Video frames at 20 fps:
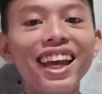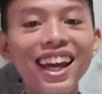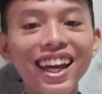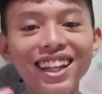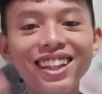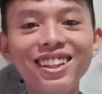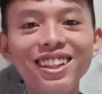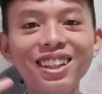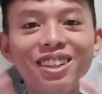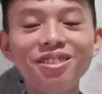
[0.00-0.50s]

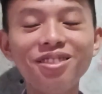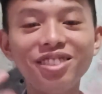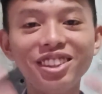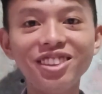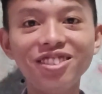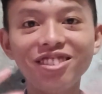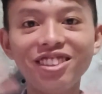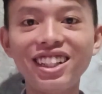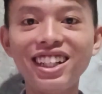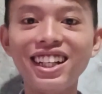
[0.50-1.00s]
Hello
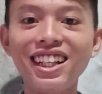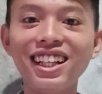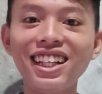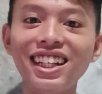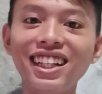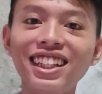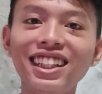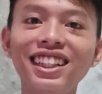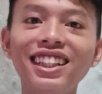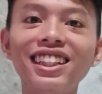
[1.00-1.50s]

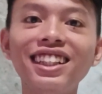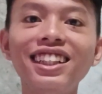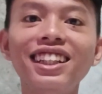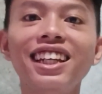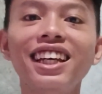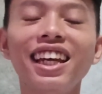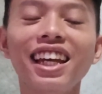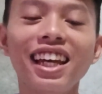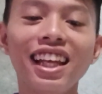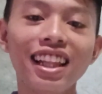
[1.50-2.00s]
everyone!
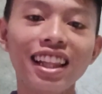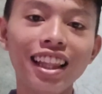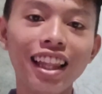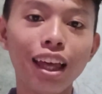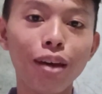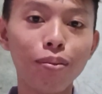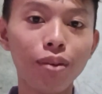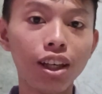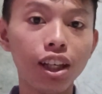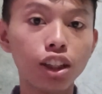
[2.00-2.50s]

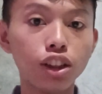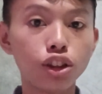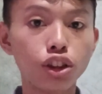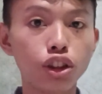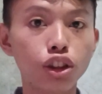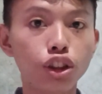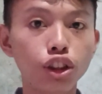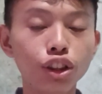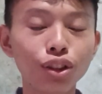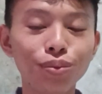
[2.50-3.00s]
Let me
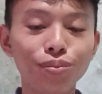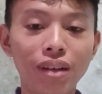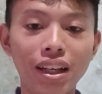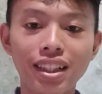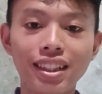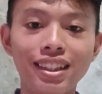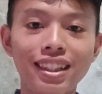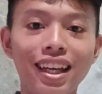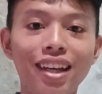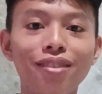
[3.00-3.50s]
introduce
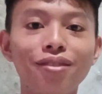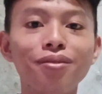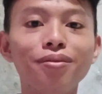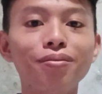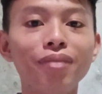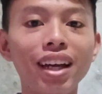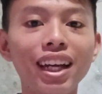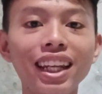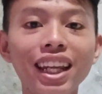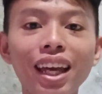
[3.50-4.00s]
myself.
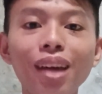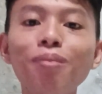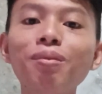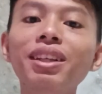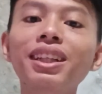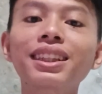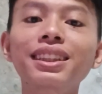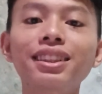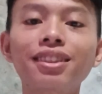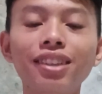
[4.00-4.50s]
My name
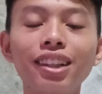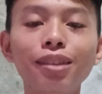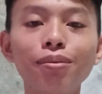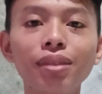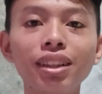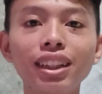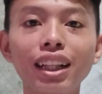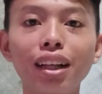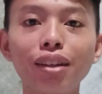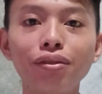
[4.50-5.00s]
is
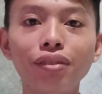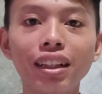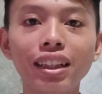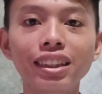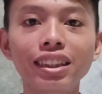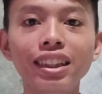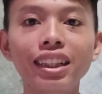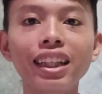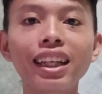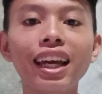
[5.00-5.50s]
Rahmad Al
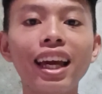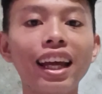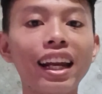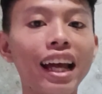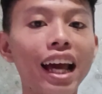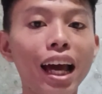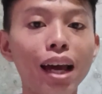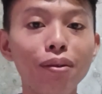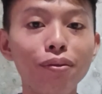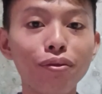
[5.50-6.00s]
Fajri and
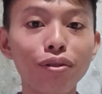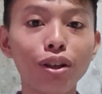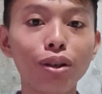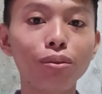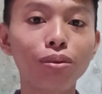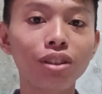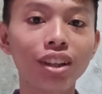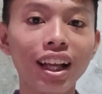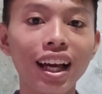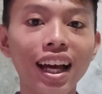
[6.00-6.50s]
I'm
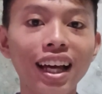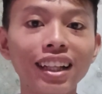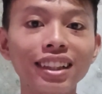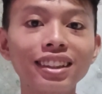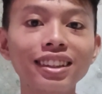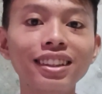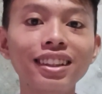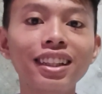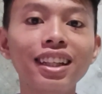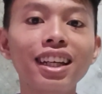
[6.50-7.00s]
from
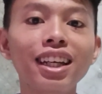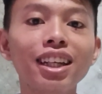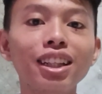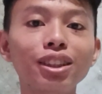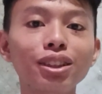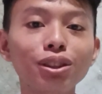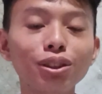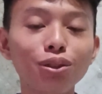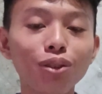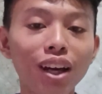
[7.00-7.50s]
class
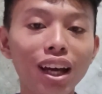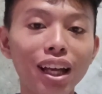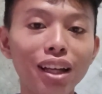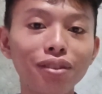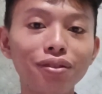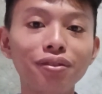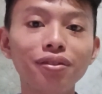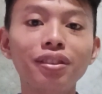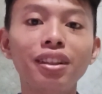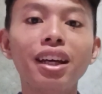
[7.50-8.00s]

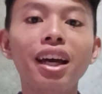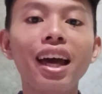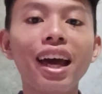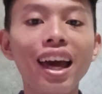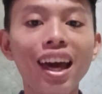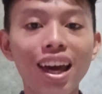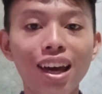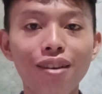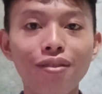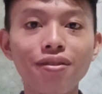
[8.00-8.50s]

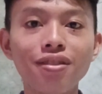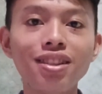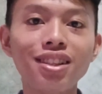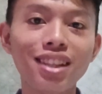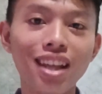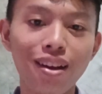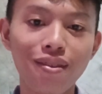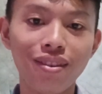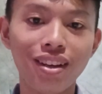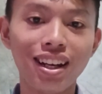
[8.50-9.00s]

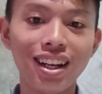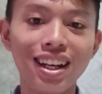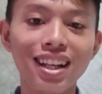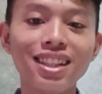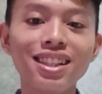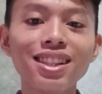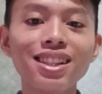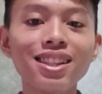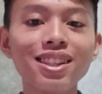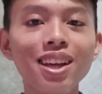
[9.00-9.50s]
12F7.
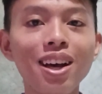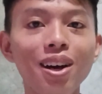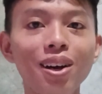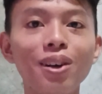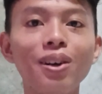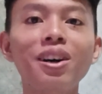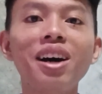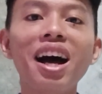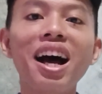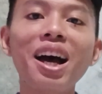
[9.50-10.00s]

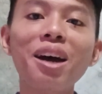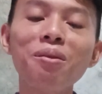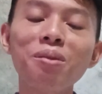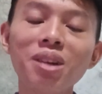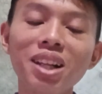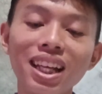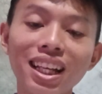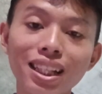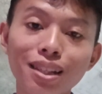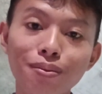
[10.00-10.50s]
So, I
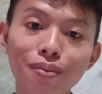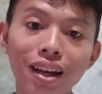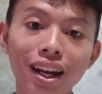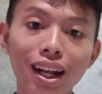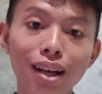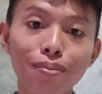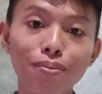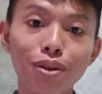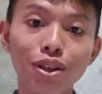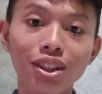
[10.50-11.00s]
will
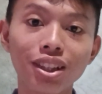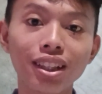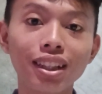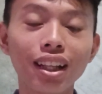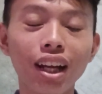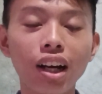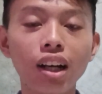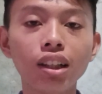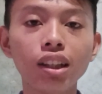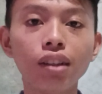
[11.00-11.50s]
explain about the
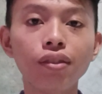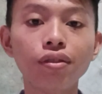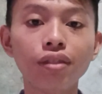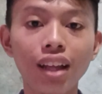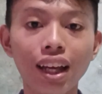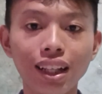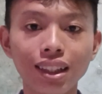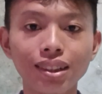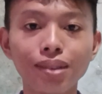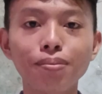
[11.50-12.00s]
narrative
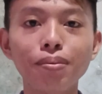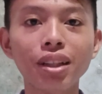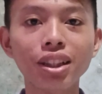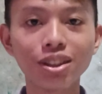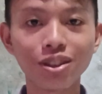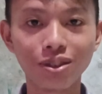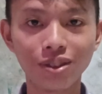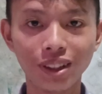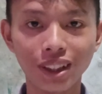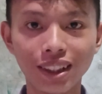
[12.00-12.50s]
text
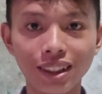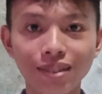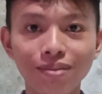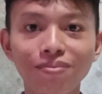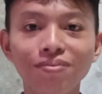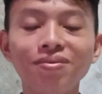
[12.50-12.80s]
material.